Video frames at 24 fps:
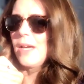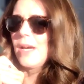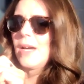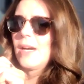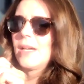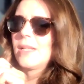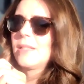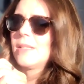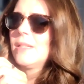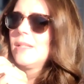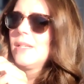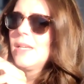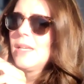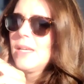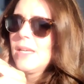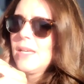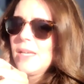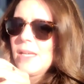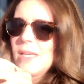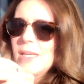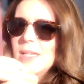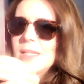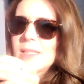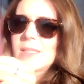And
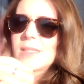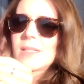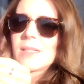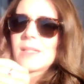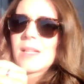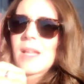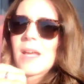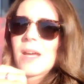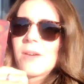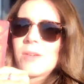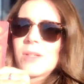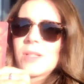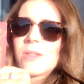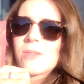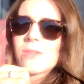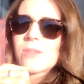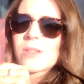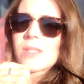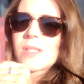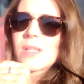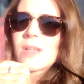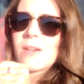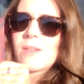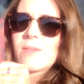it's allowing
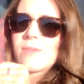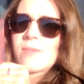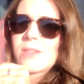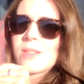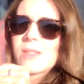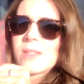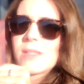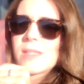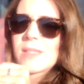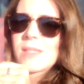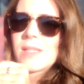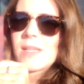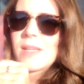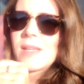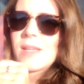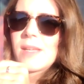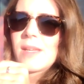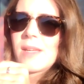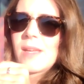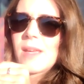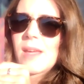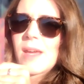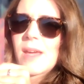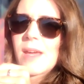yourself to
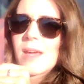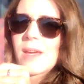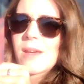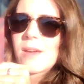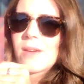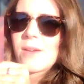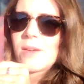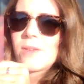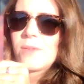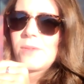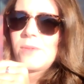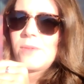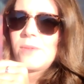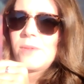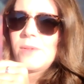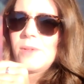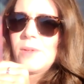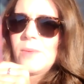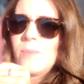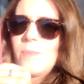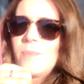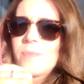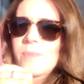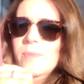see how
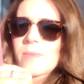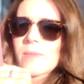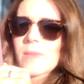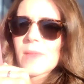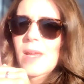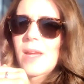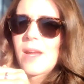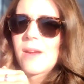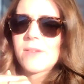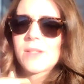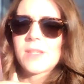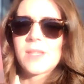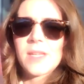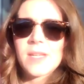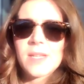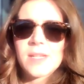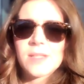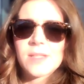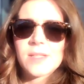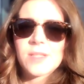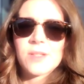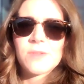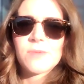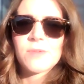everything
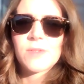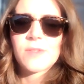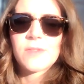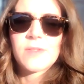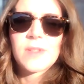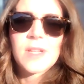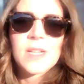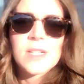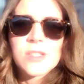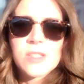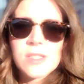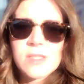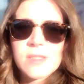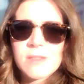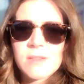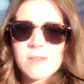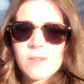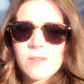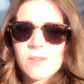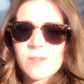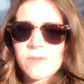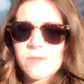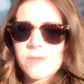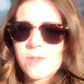is a reflection
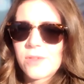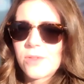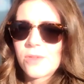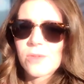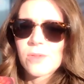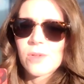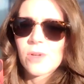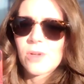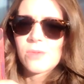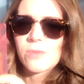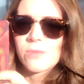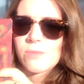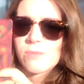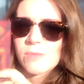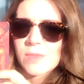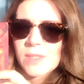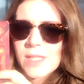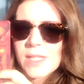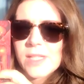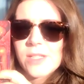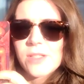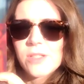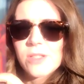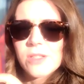of your own
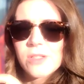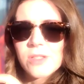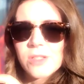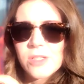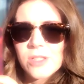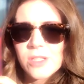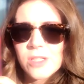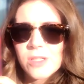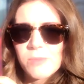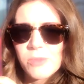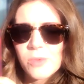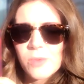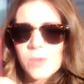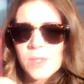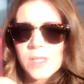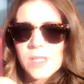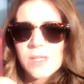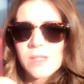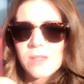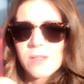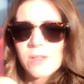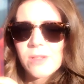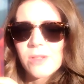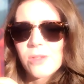relationship with
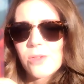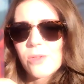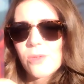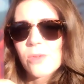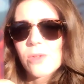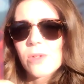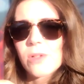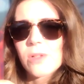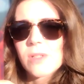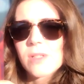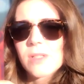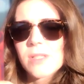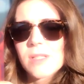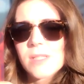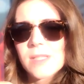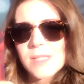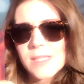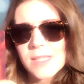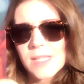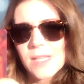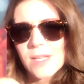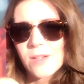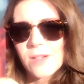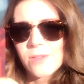
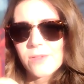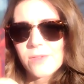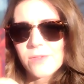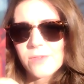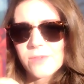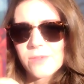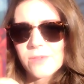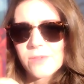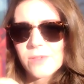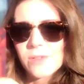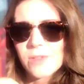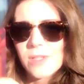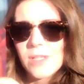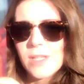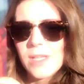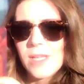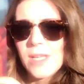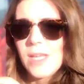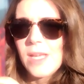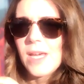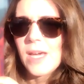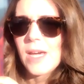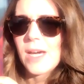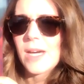yourself.
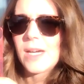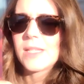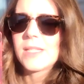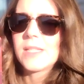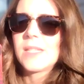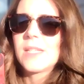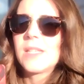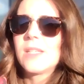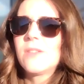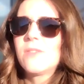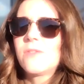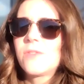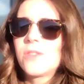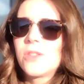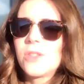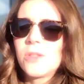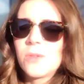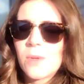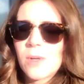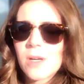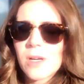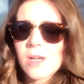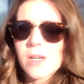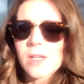And if
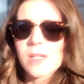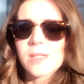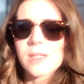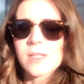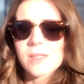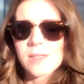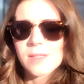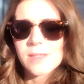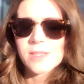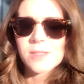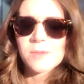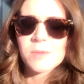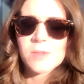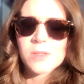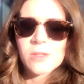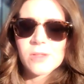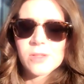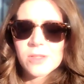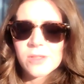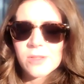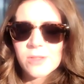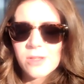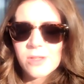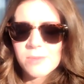you are, this was
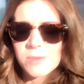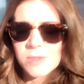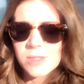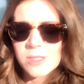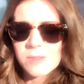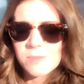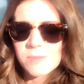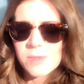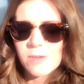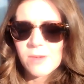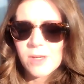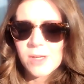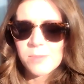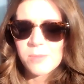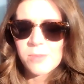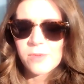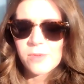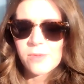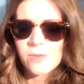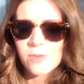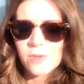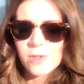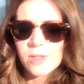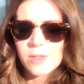also coming to me right
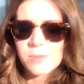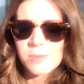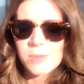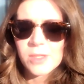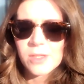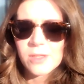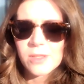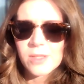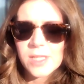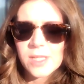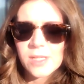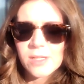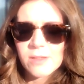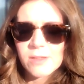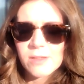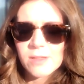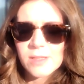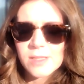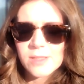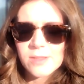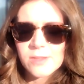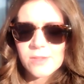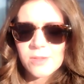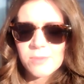before coming on here,
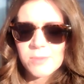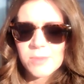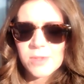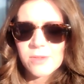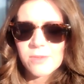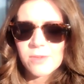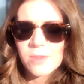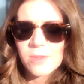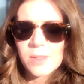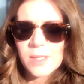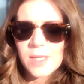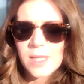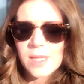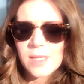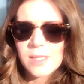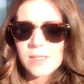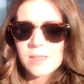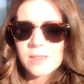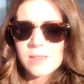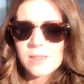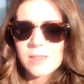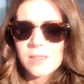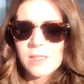and it's coming through again.